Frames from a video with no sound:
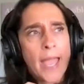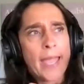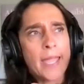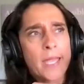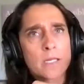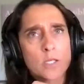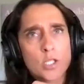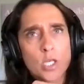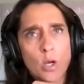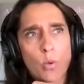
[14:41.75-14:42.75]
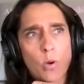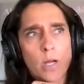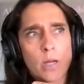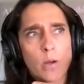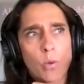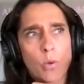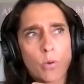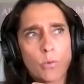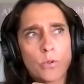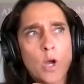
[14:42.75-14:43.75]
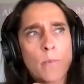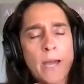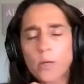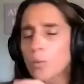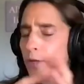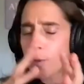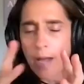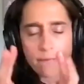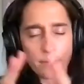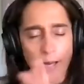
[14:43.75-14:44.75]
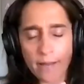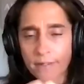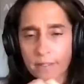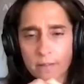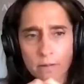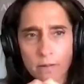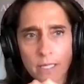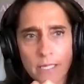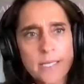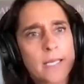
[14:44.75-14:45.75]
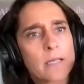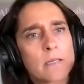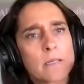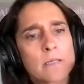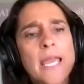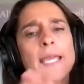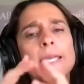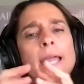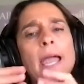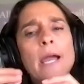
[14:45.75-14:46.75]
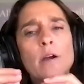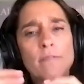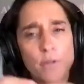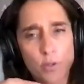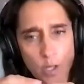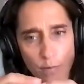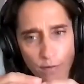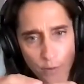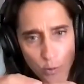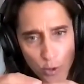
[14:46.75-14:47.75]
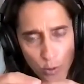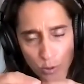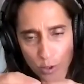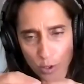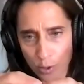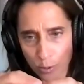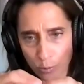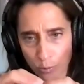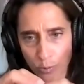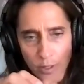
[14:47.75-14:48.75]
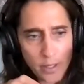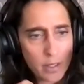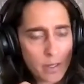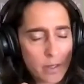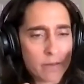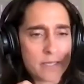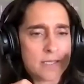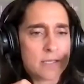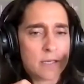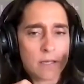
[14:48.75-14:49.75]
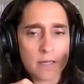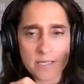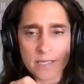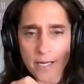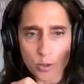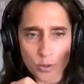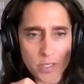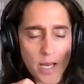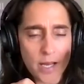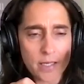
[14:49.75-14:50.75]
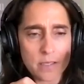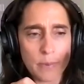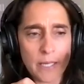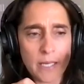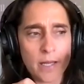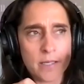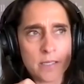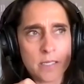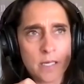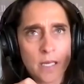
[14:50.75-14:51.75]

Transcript: And so, no matter whether you have or haven't, it's like take care of yourself if you choose to do this this exercise because